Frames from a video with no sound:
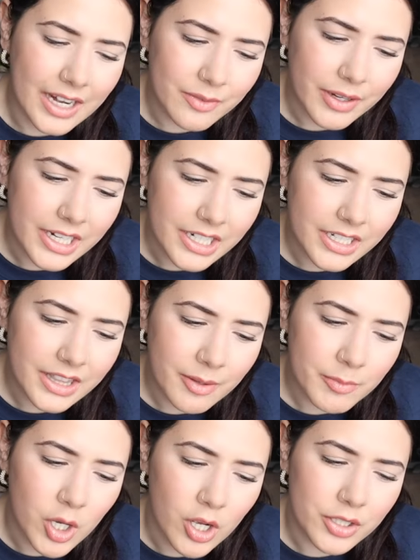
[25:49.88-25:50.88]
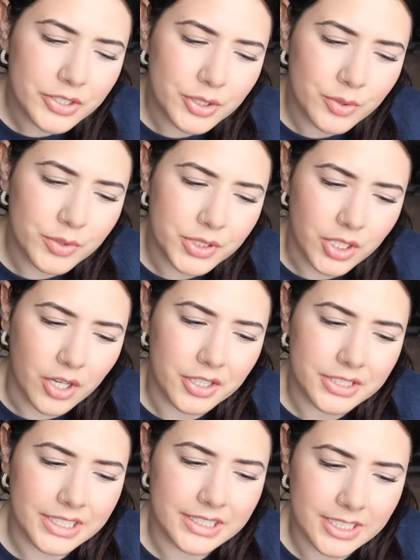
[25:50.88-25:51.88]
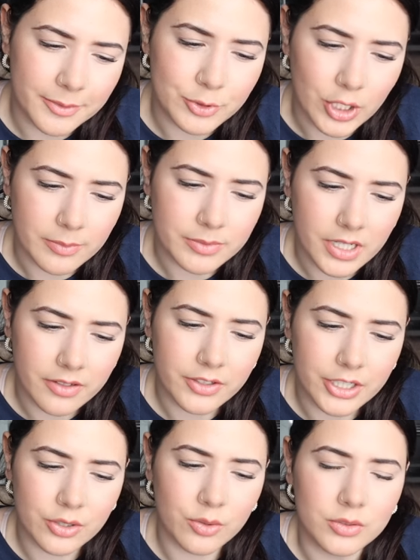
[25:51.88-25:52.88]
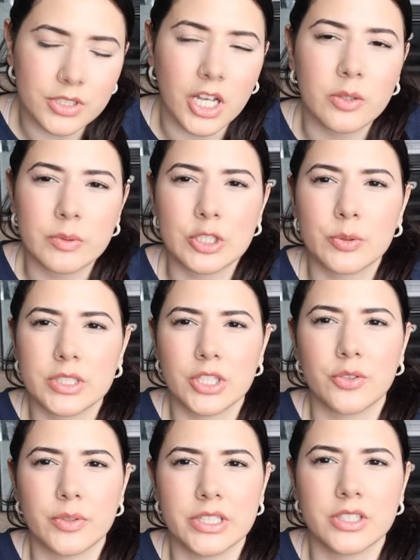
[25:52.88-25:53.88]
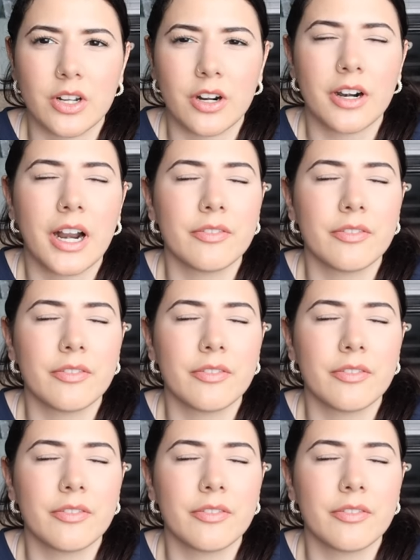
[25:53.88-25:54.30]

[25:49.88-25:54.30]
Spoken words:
I rated them all 2 stars except Drop Cover and Hold On, which was a 3 star.